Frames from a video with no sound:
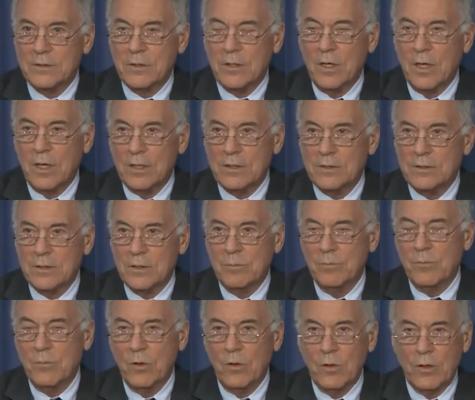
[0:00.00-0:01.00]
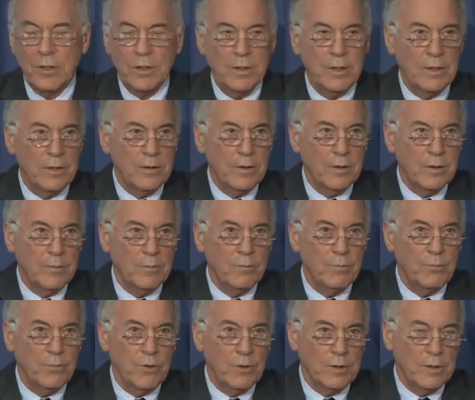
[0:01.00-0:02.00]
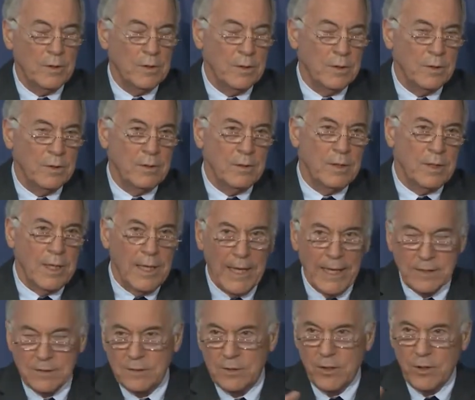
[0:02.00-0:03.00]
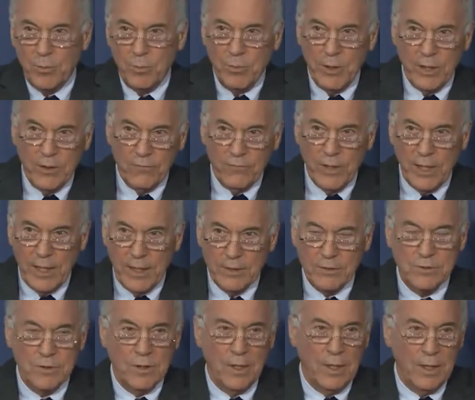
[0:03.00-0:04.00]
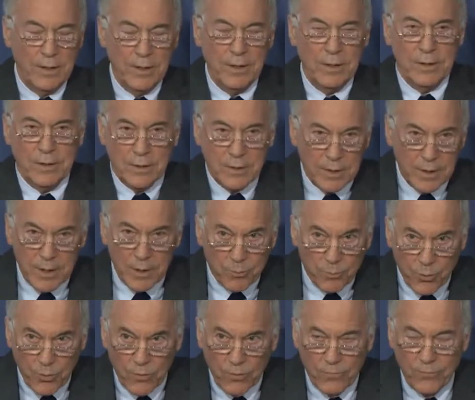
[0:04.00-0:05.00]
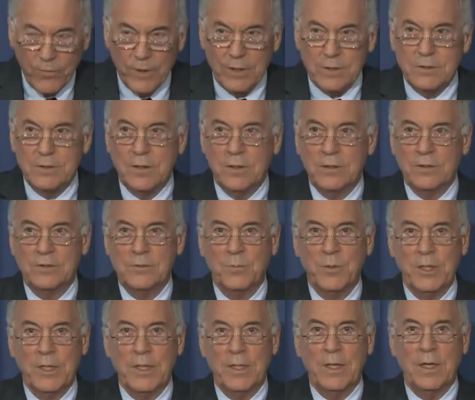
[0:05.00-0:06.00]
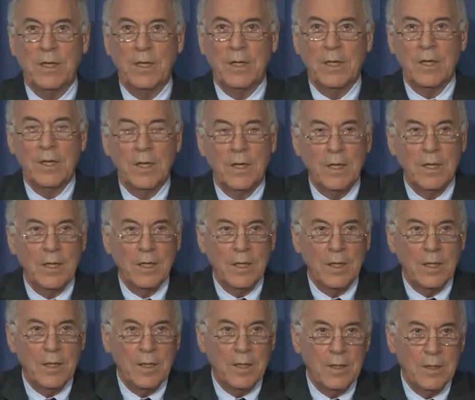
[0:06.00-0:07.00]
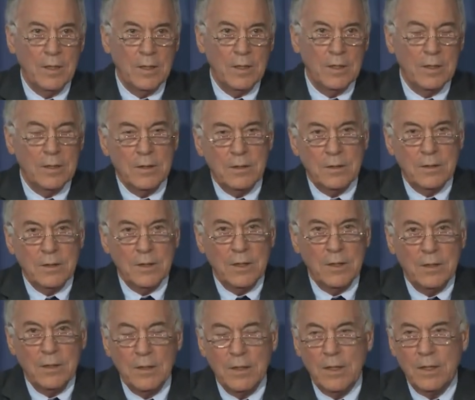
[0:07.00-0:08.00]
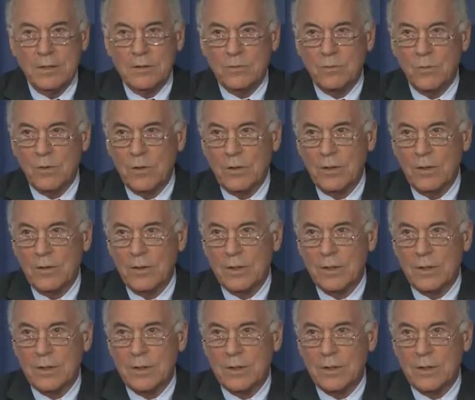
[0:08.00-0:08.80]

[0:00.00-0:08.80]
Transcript: cost them more to, to put the, the last little bit of hedge on to get perfect, so to speak, uh, than, than it's worth.